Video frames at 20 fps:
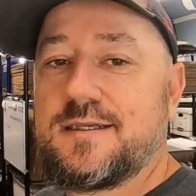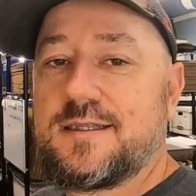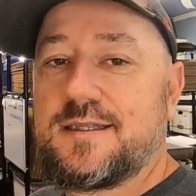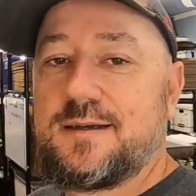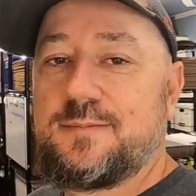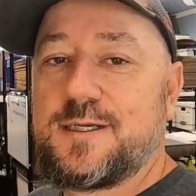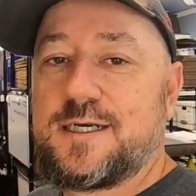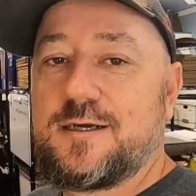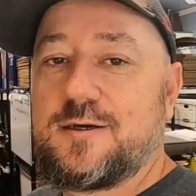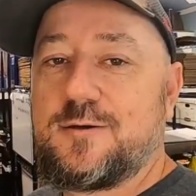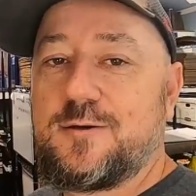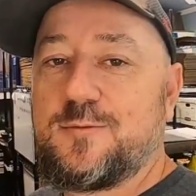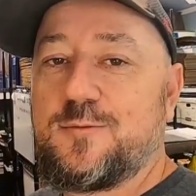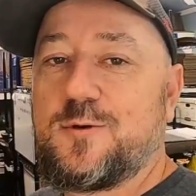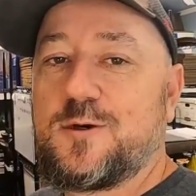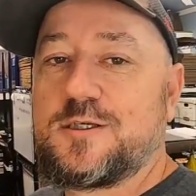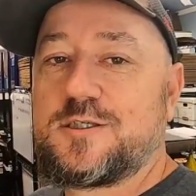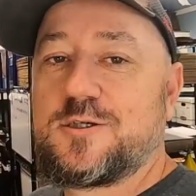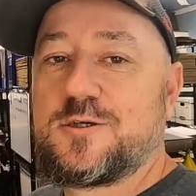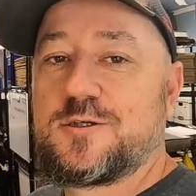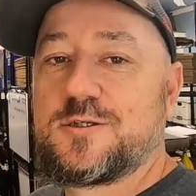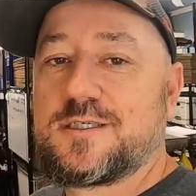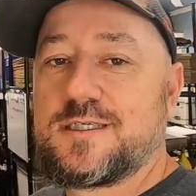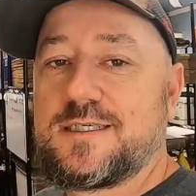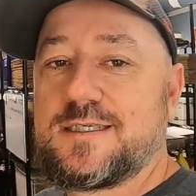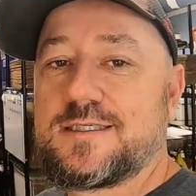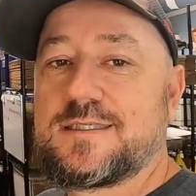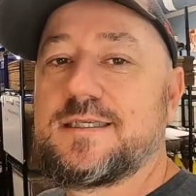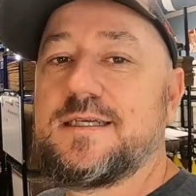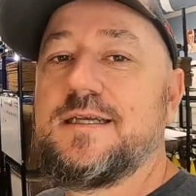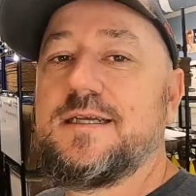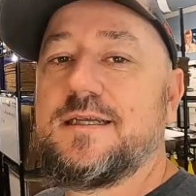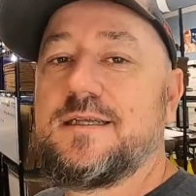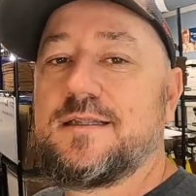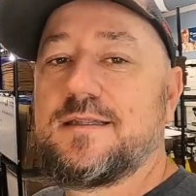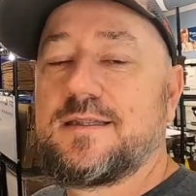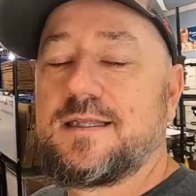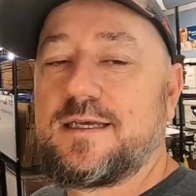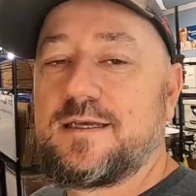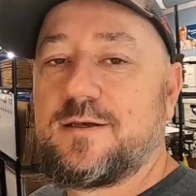Let me know what yours is.
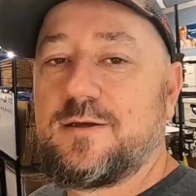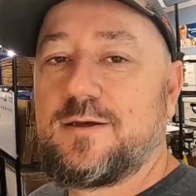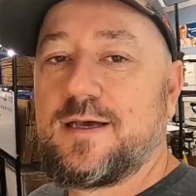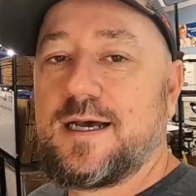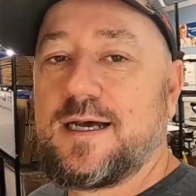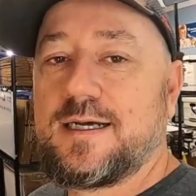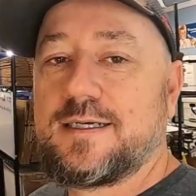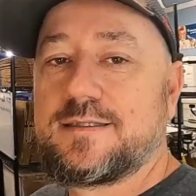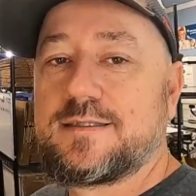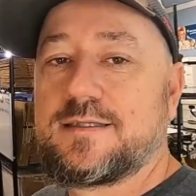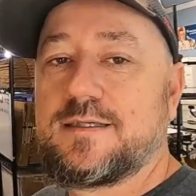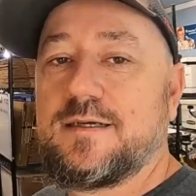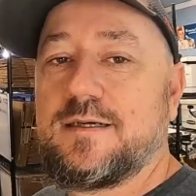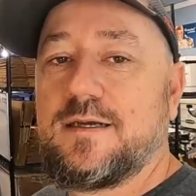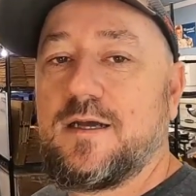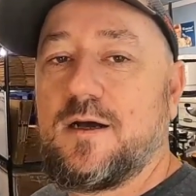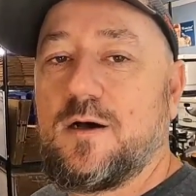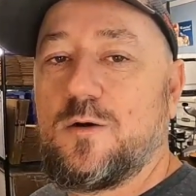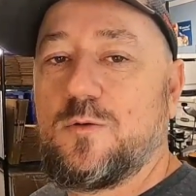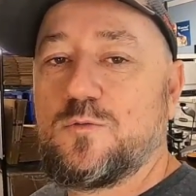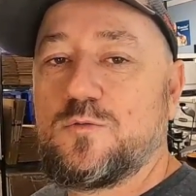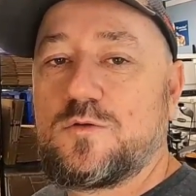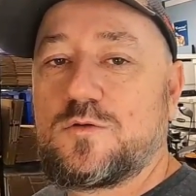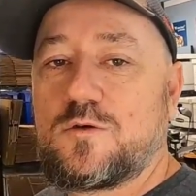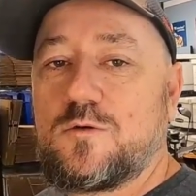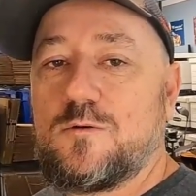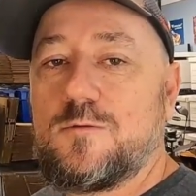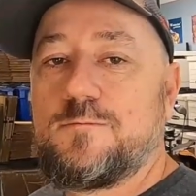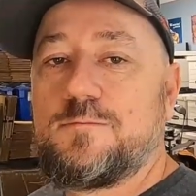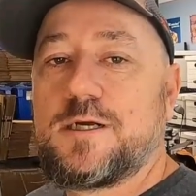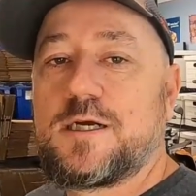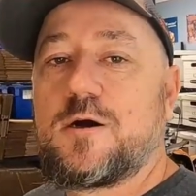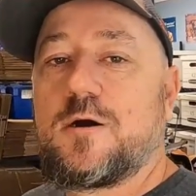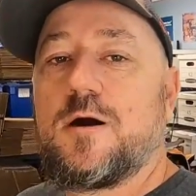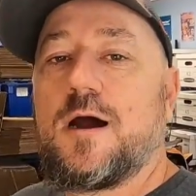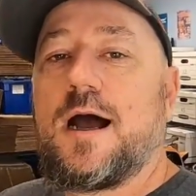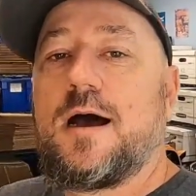Thank you guys. Old School Picker